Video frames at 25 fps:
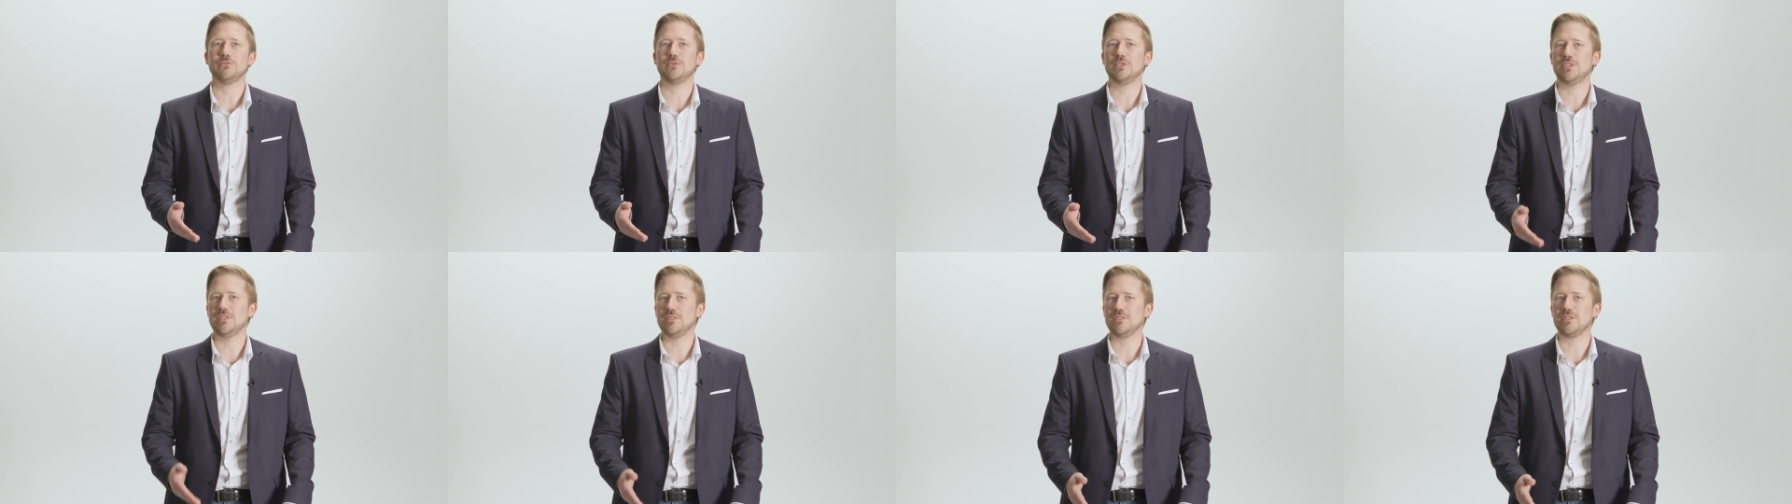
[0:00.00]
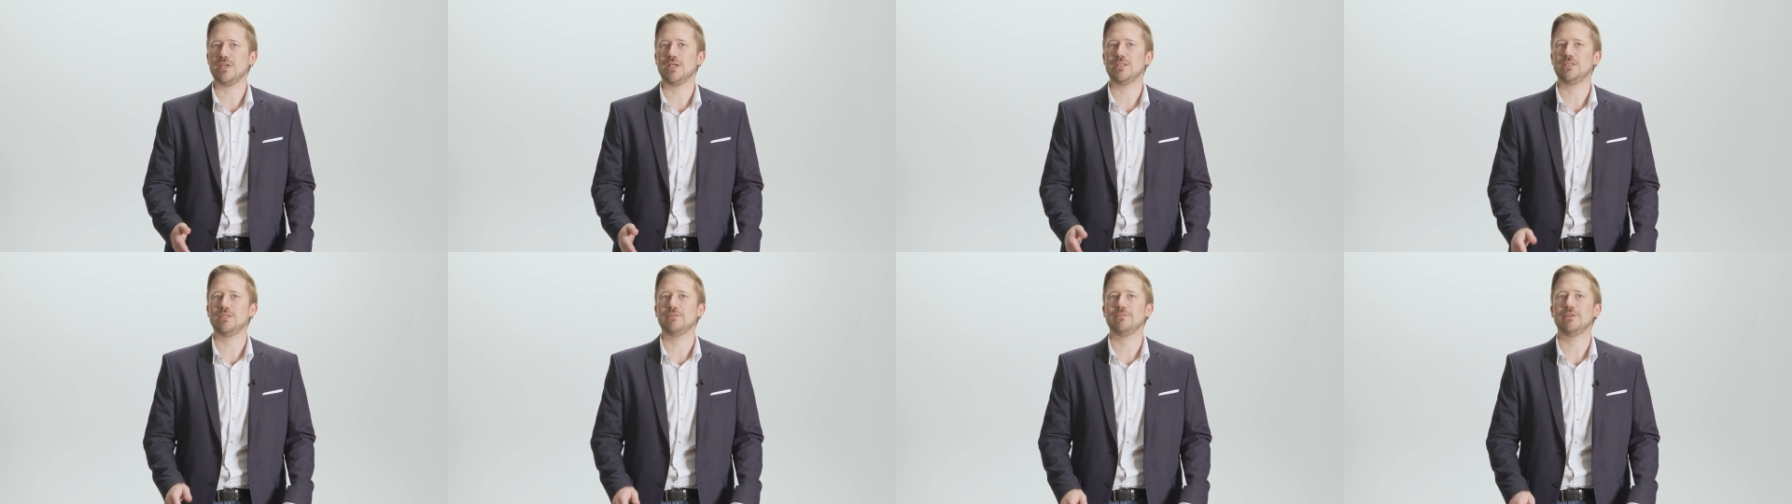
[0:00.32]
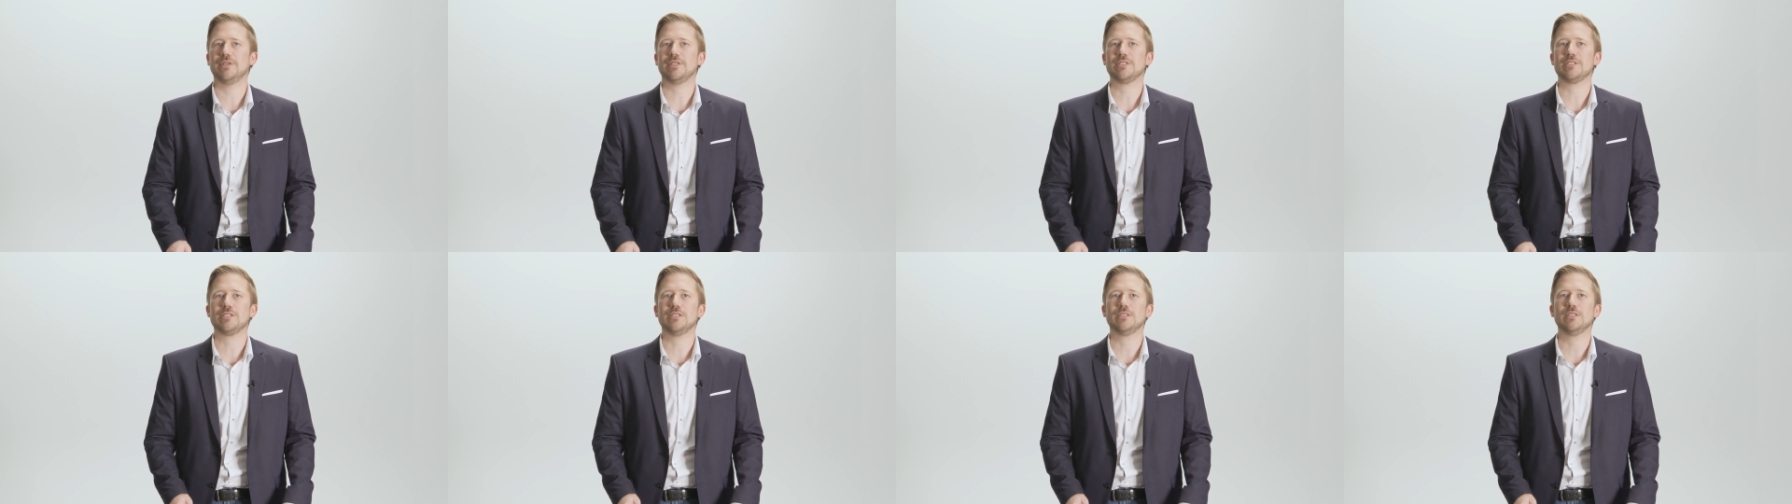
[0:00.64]
we can open the
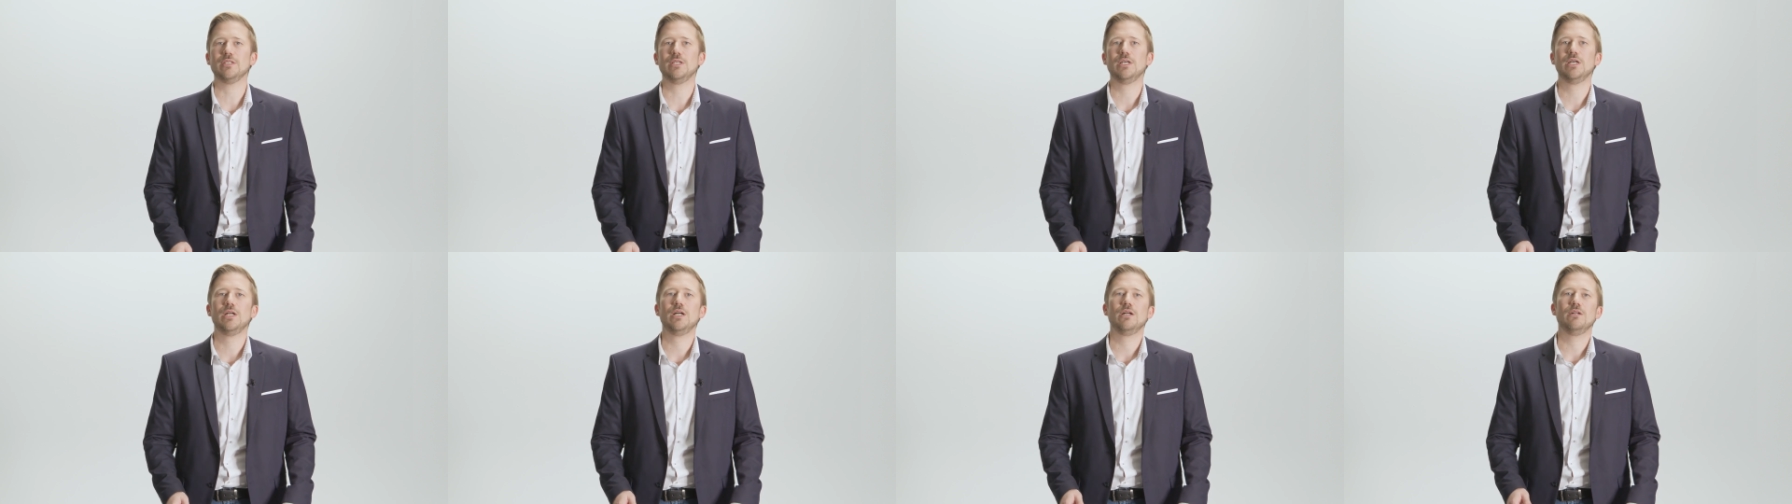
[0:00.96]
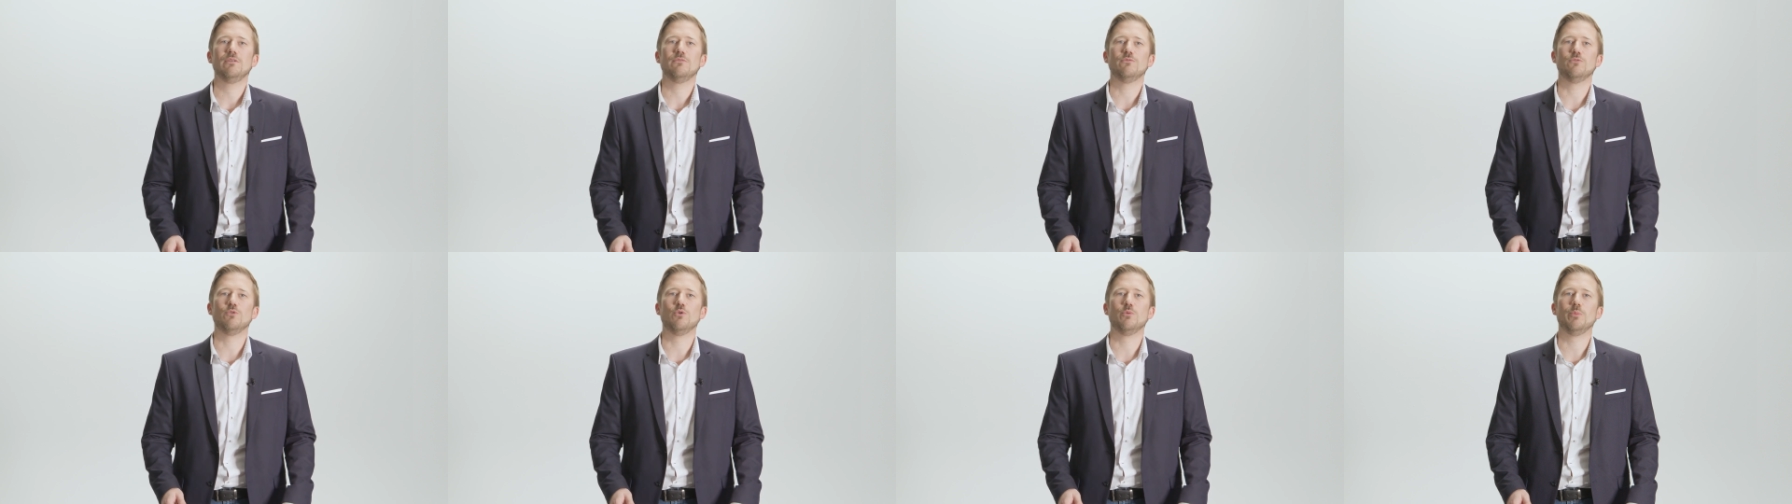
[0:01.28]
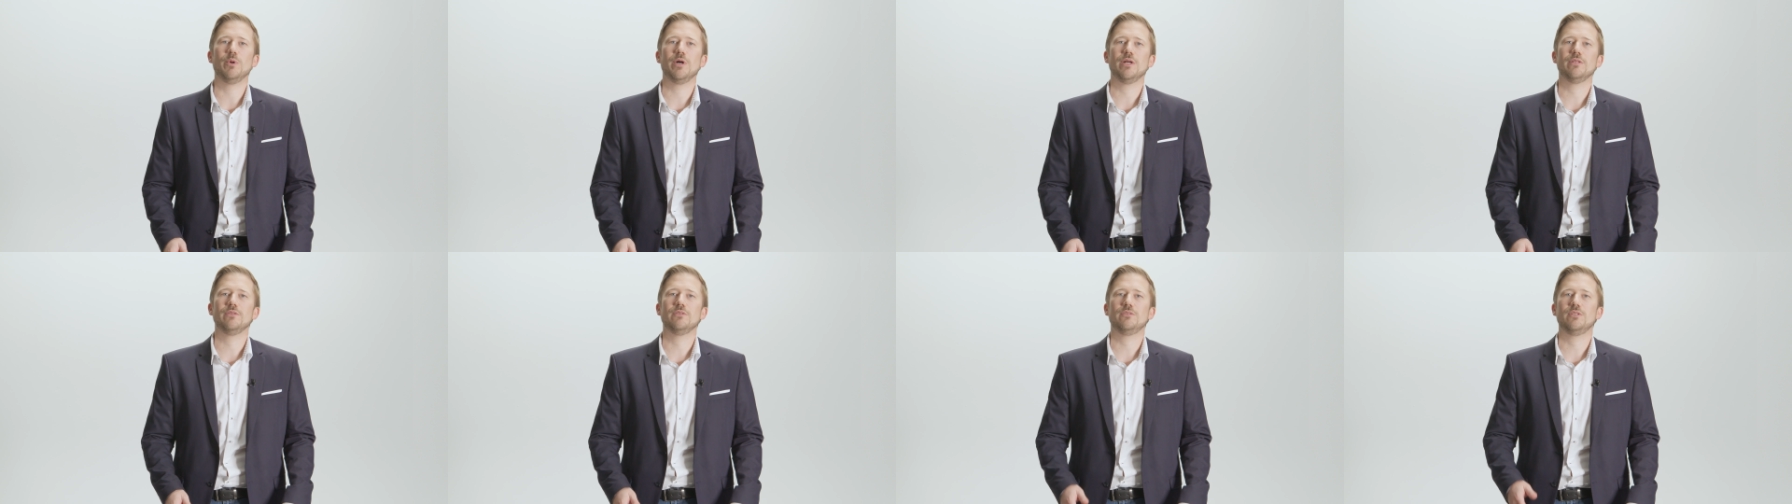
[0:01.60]
specific page
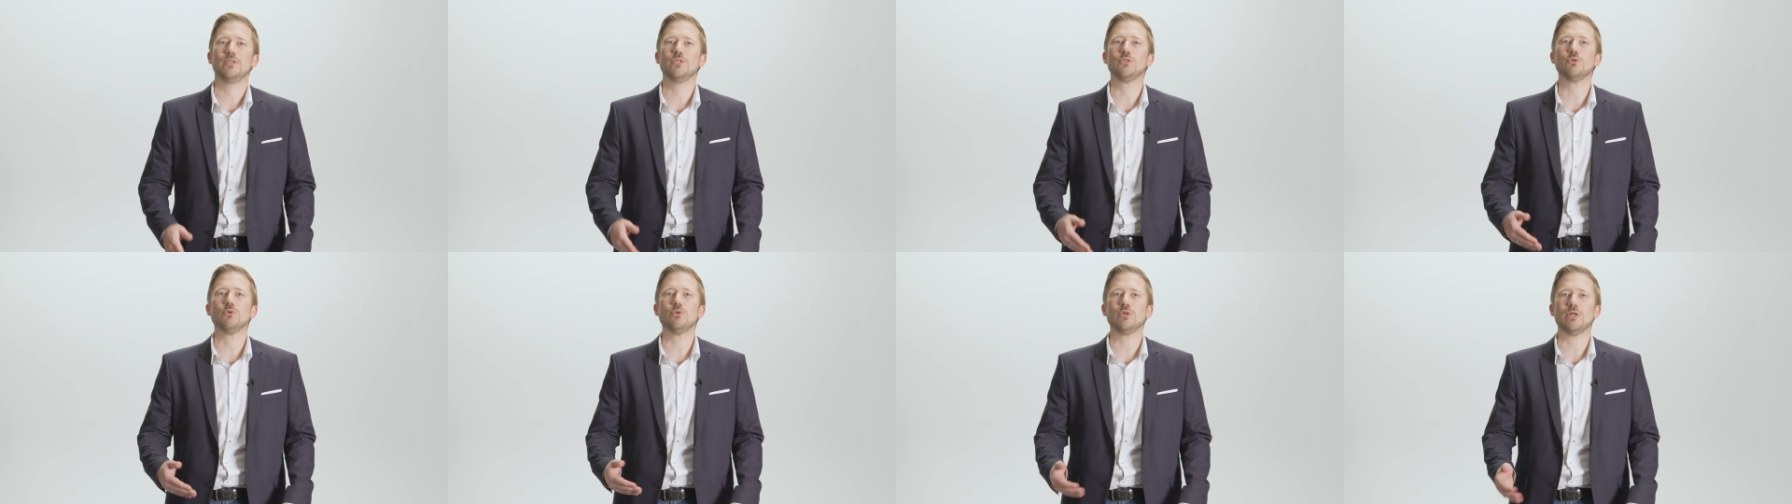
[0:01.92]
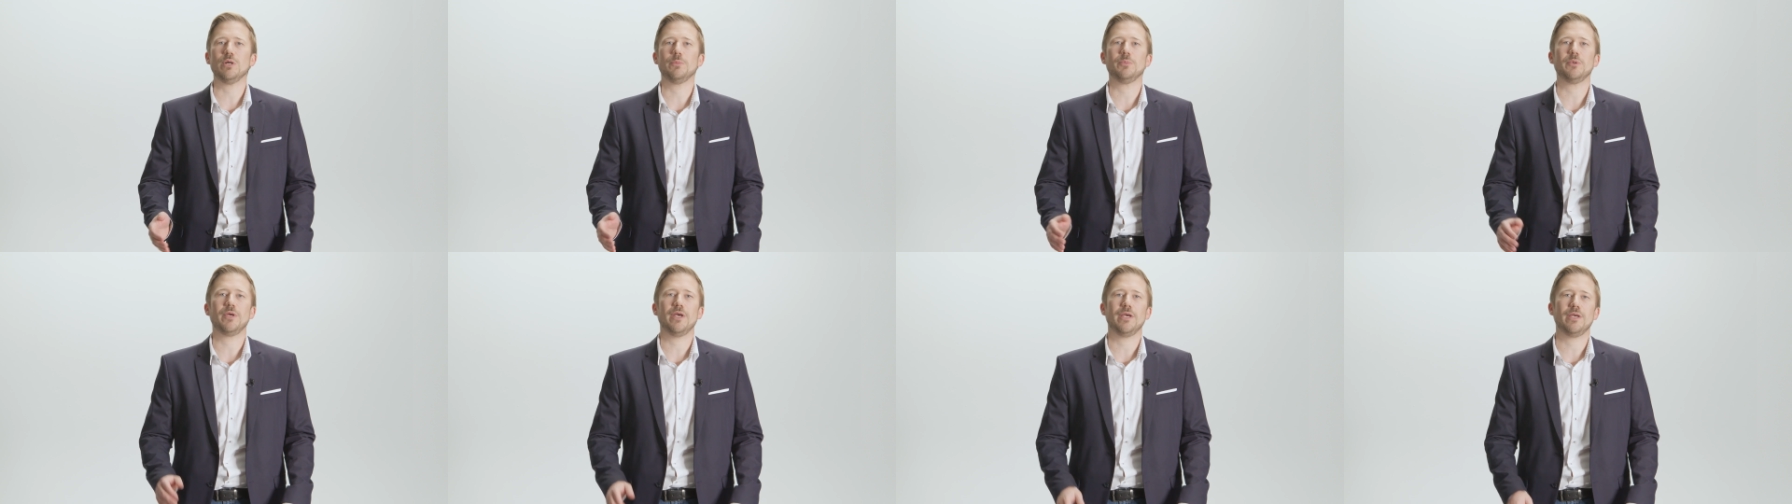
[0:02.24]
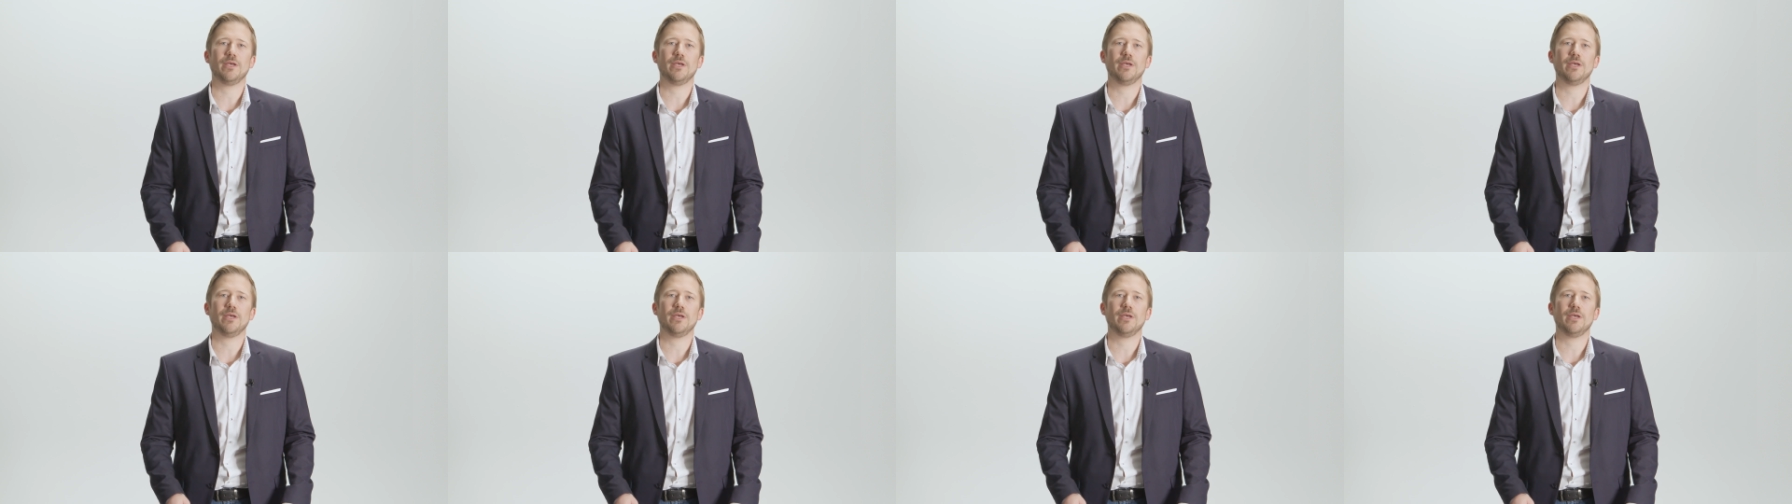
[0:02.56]
for them where they can